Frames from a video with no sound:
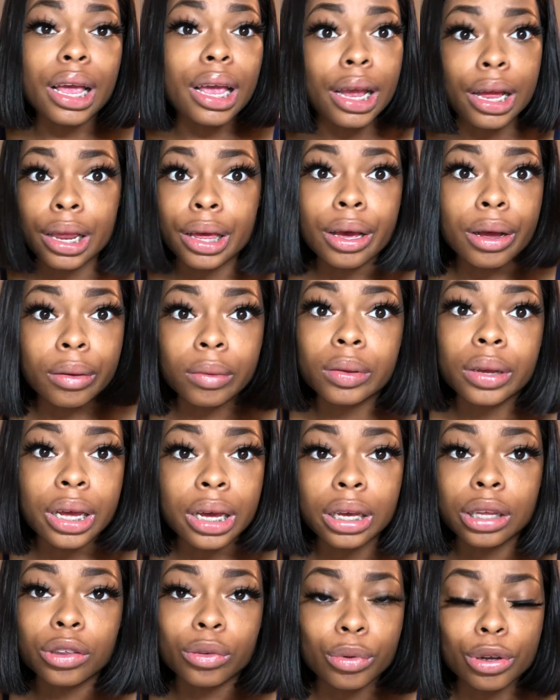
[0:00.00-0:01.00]

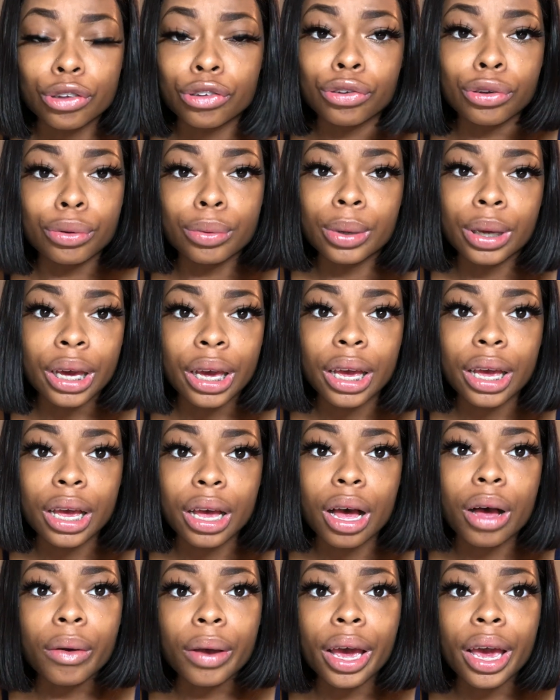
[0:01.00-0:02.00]
is what you'll get,
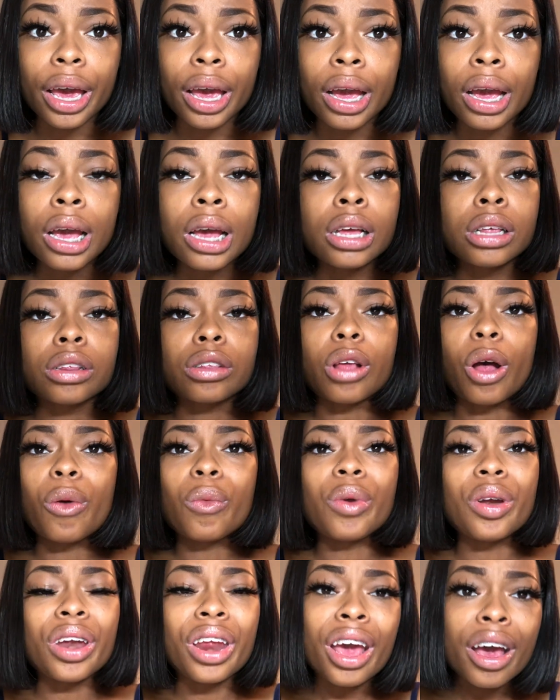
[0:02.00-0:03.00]
okay? So
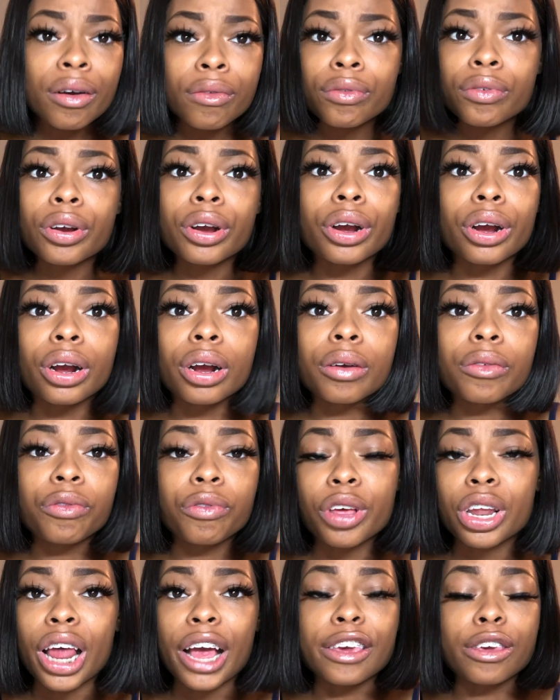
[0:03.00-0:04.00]
never
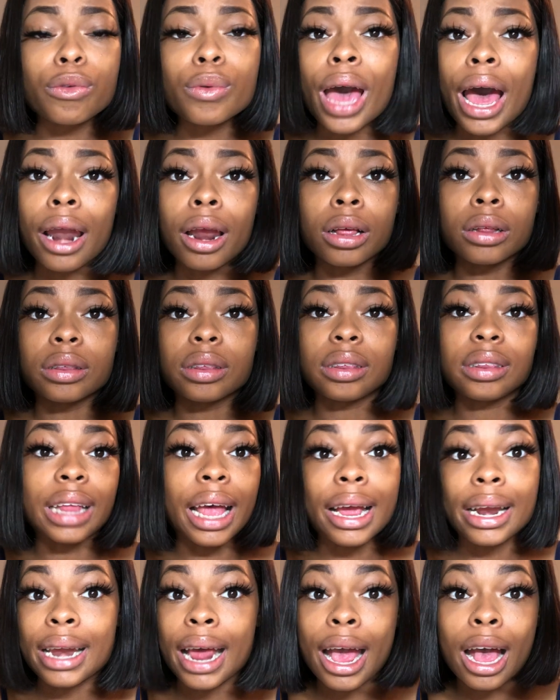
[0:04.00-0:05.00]
feel like you gotta
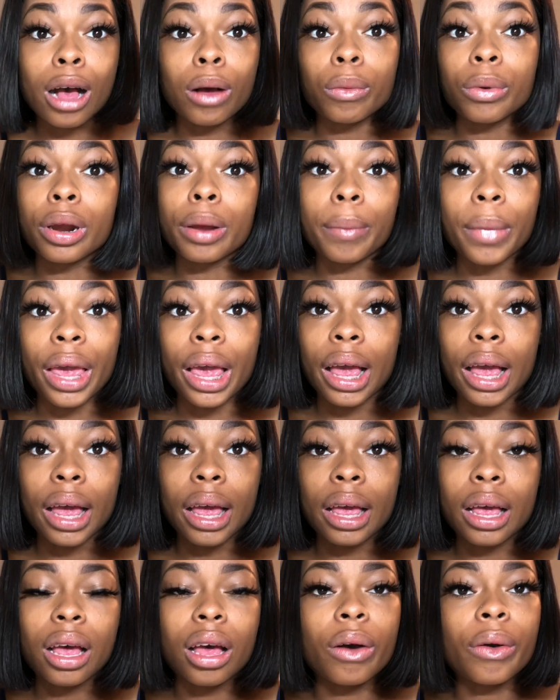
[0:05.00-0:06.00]
stay down with a
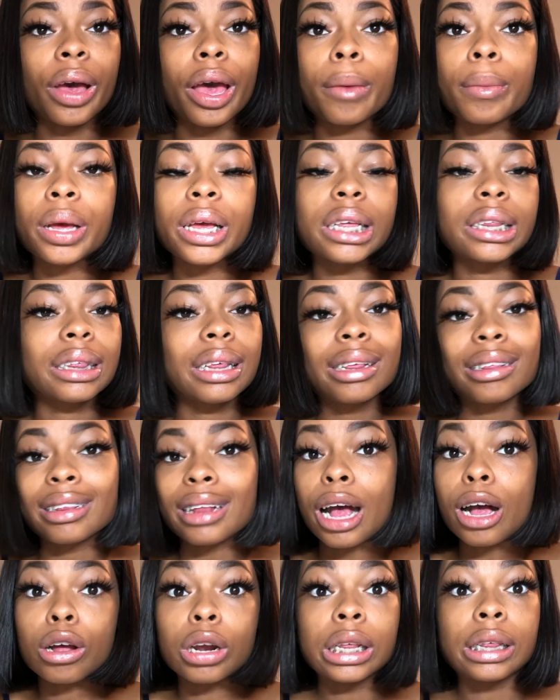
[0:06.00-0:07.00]
man, okay? Because he's
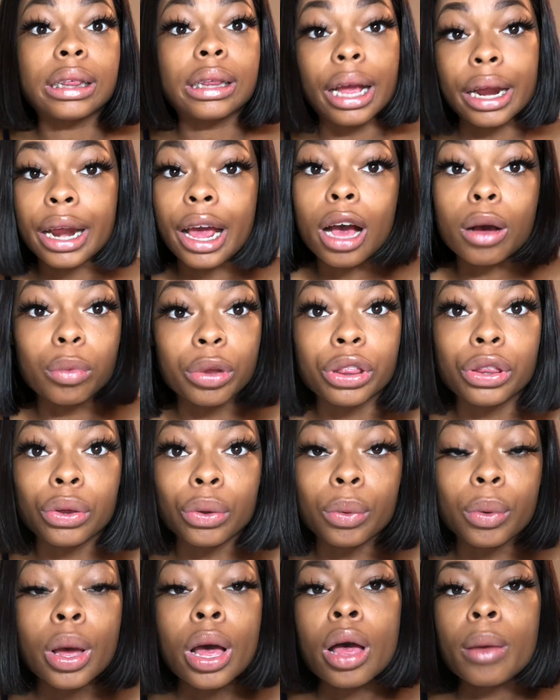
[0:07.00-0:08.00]
not gonna stay down with
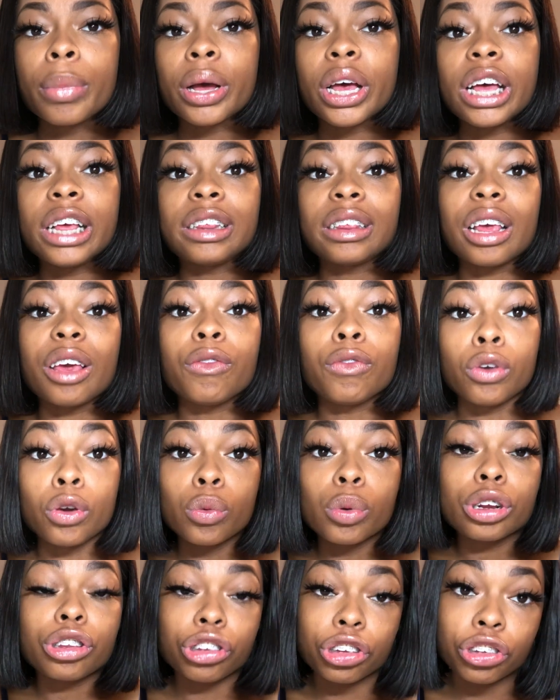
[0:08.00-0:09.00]
you. Because if you
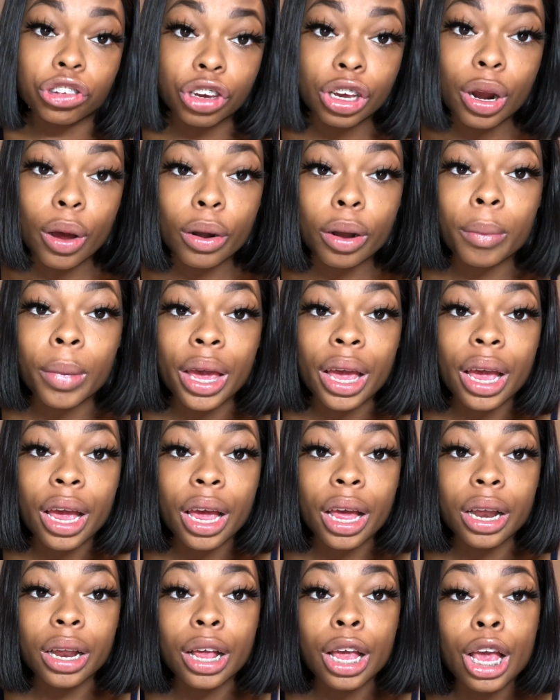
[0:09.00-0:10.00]
were to cheat on a man,